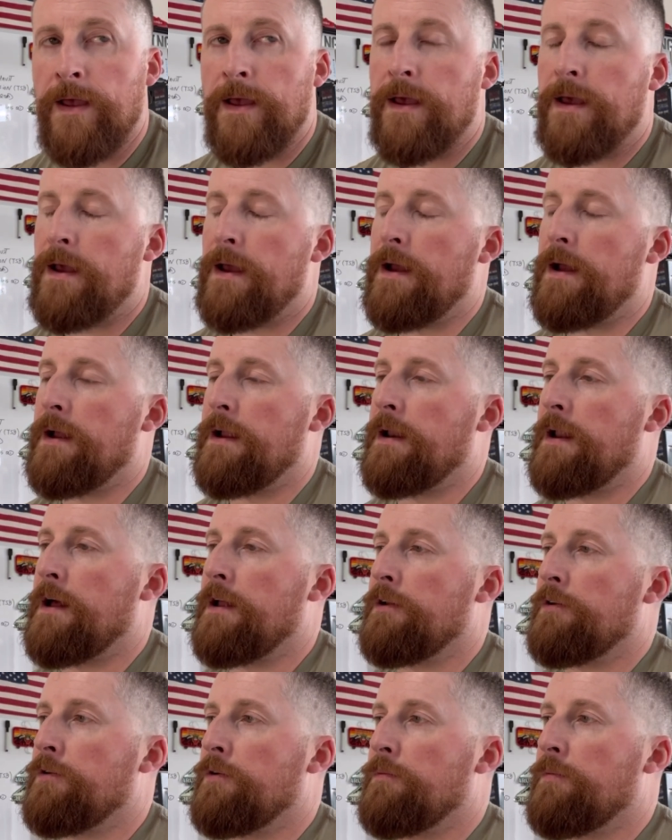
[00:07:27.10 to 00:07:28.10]
And I
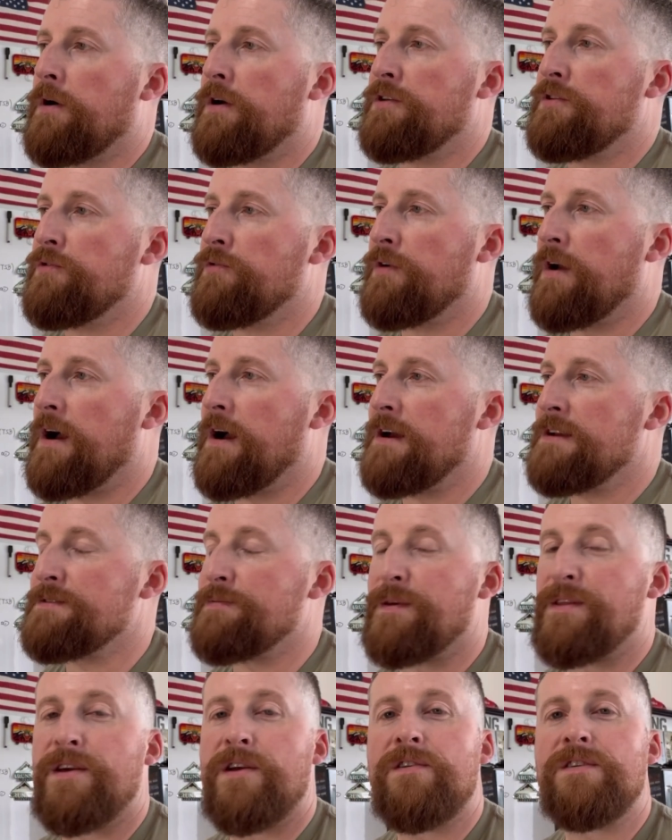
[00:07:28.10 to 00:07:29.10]
don't know about you guys,
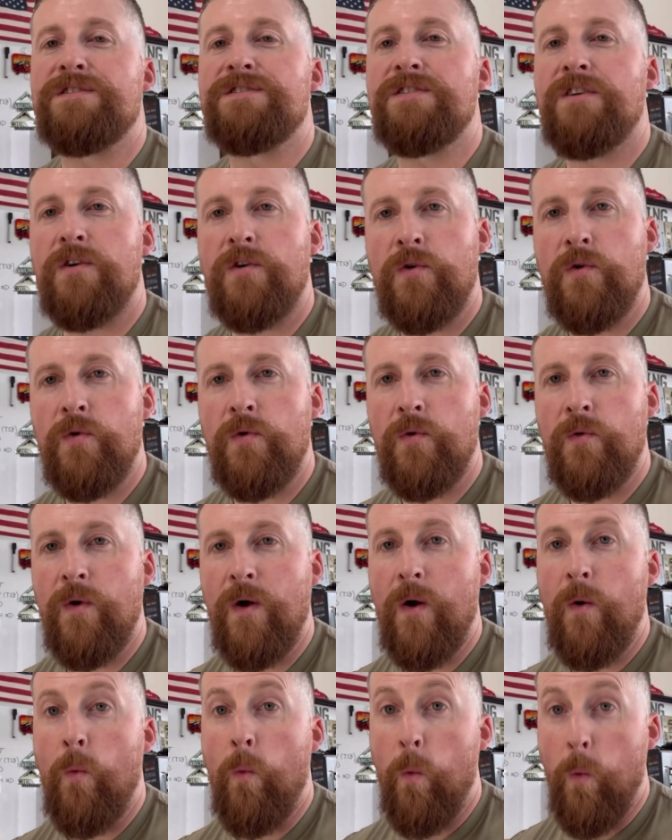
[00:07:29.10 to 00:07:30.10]
but there is no
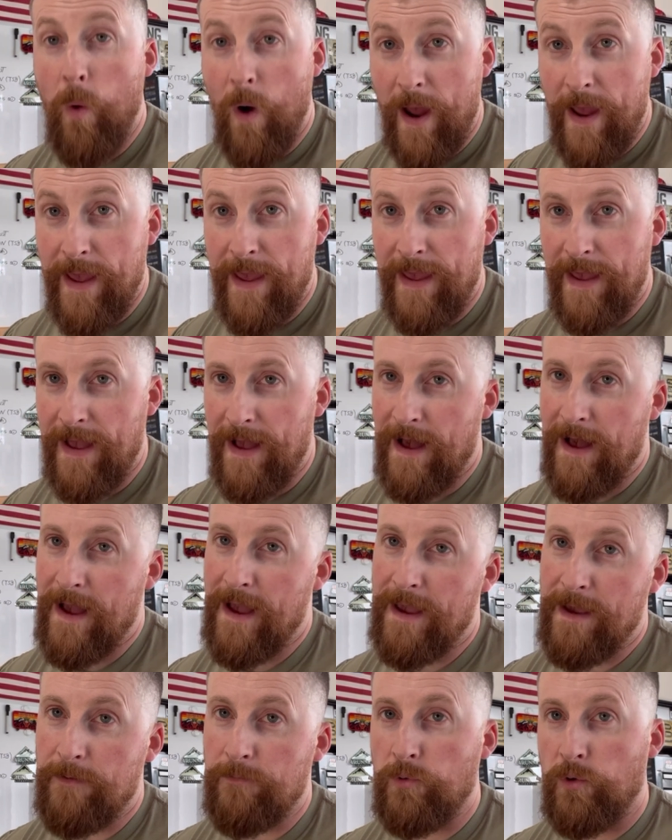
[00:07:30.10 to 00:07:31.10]
way
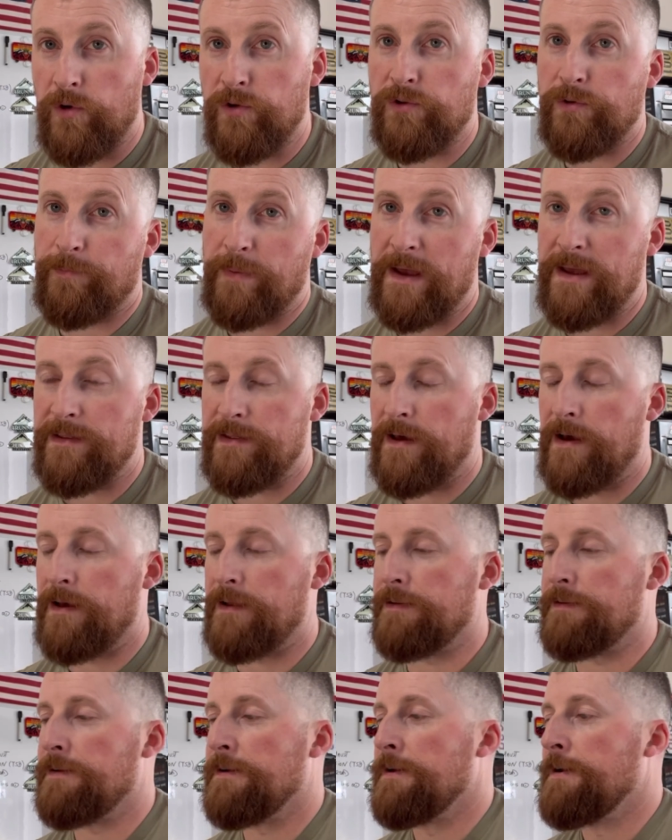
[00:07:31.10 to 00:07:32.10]
I am going to pay
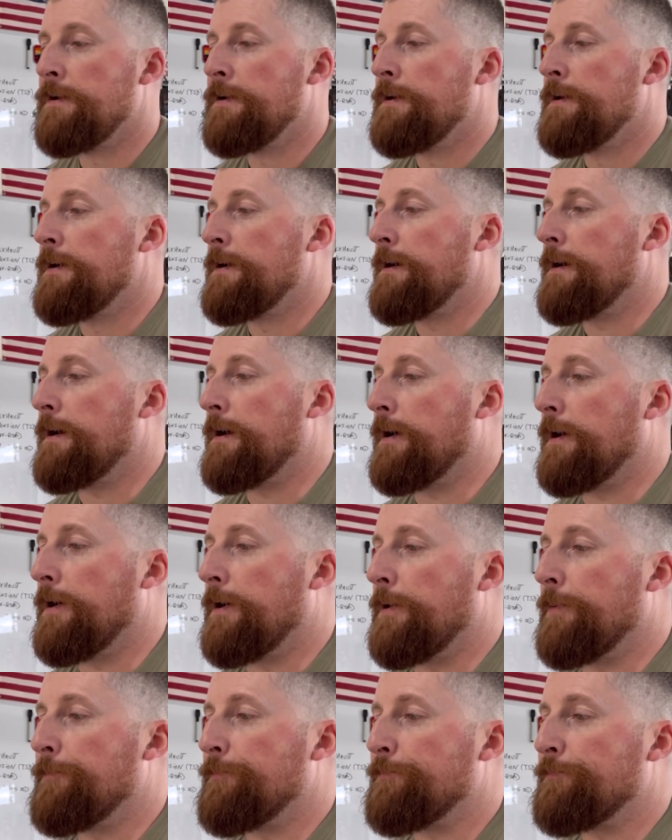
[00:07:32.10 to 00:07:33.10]
that.
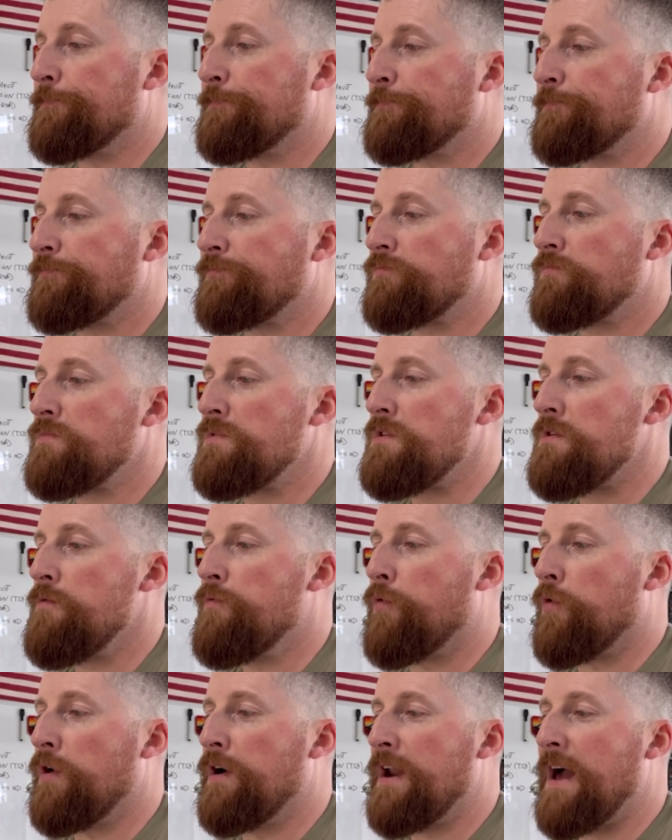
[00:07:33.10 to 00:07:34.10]

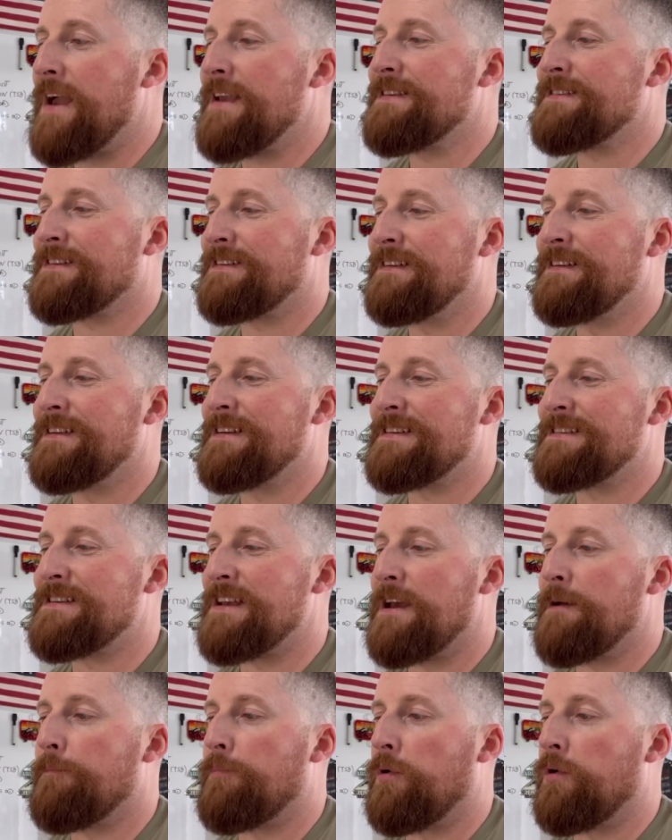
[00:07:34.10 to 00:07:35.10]
For a nice clean
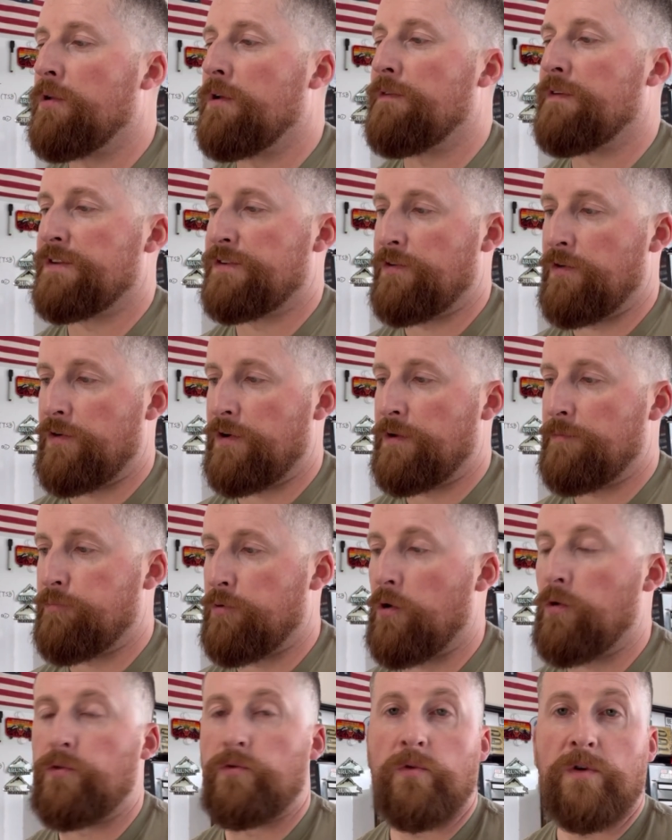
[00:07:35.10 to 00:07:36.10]
example of a TRD
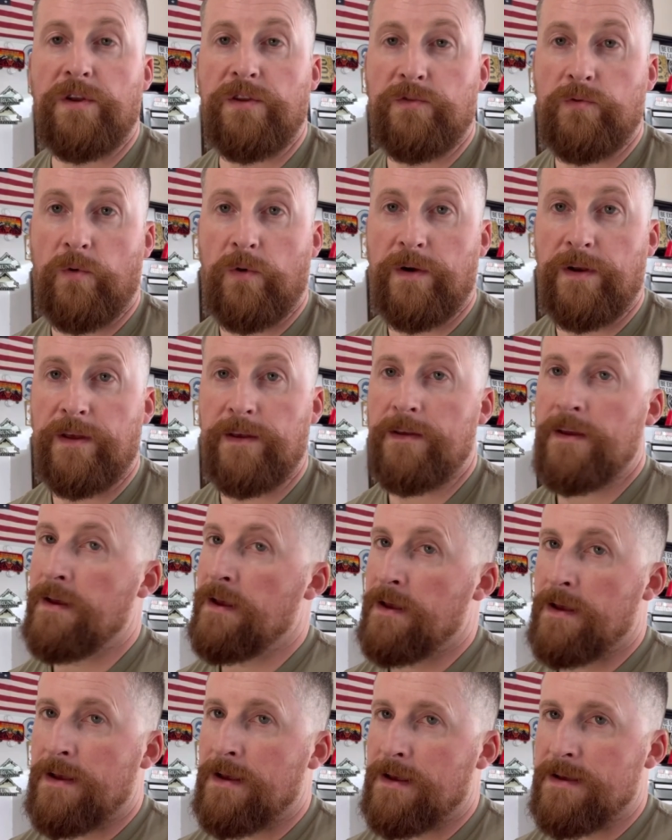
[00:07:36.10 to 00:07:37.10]
Pro 2020,
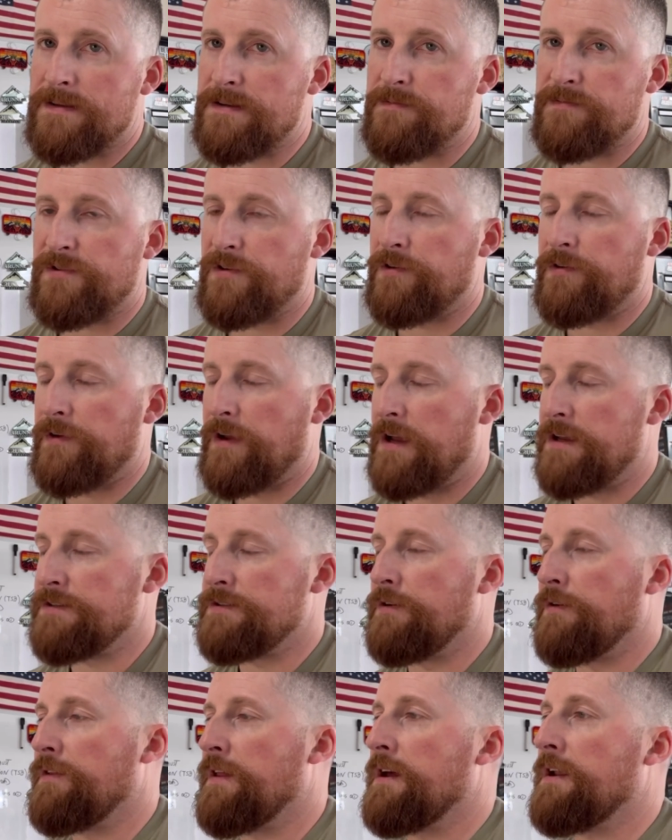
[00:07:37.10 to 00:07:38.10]
as I'm sure you guys
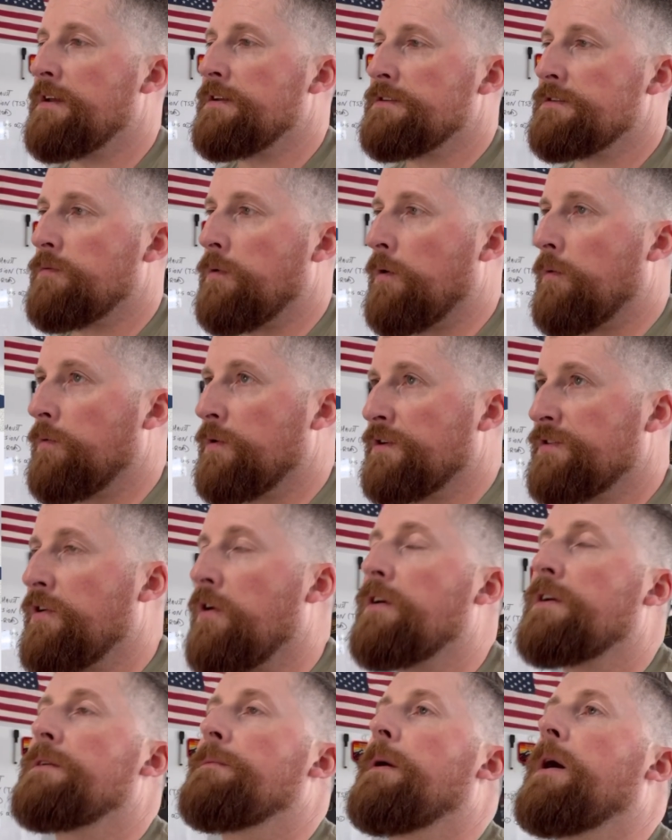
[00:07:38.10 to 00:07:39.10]
know that is what we're
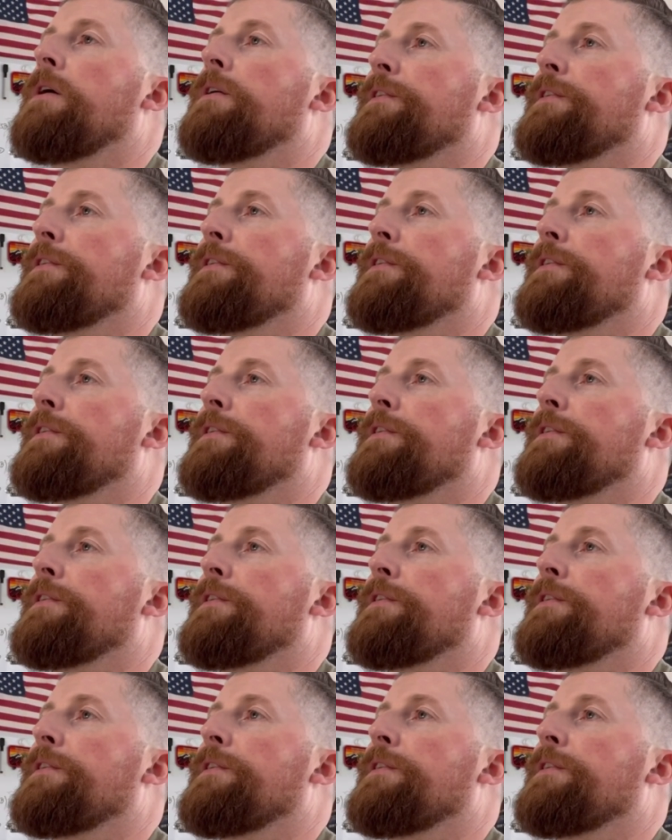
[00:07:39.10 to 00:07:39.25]
talking about